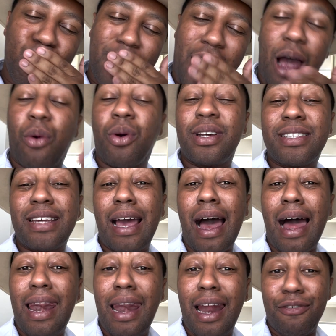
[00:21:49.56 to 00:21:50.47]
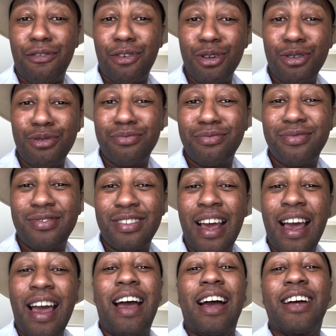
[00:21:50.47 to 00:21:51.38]
I wanna say I love you.
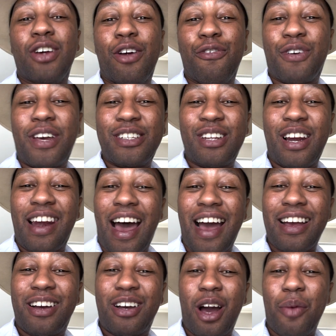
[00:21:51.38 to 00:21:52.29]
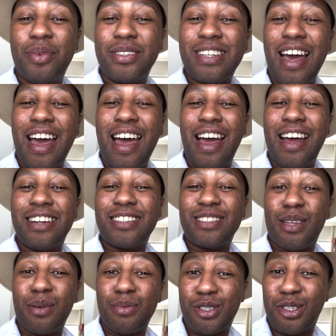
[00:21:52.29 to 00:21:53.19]
Don't forget to like, comment, and
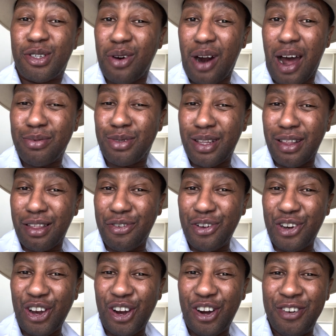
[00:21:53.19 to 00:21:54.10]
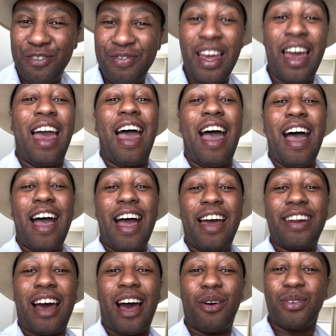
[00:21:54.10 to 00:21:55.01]
subscribe to this video.
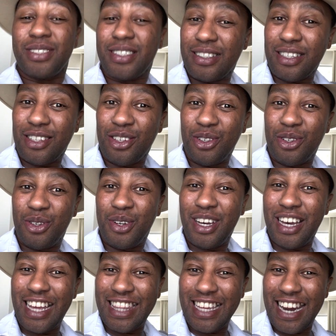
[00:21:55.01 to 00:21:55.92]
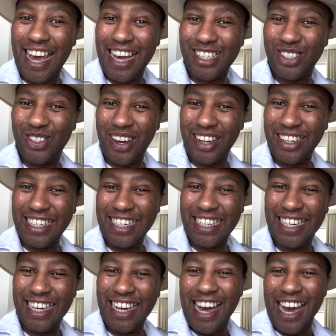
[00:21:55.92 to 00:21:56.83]
And I will see you in the next one.
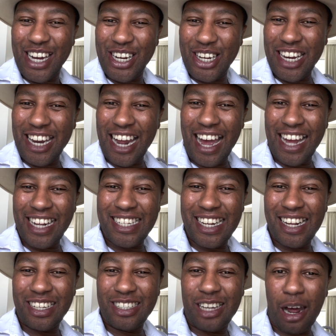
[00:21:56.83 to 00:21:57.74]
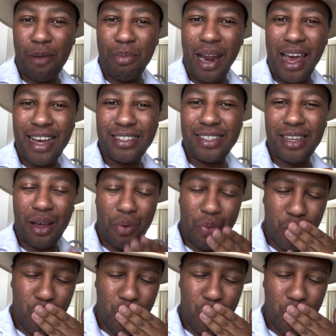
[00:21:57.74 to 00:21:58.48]
Good night. God bless.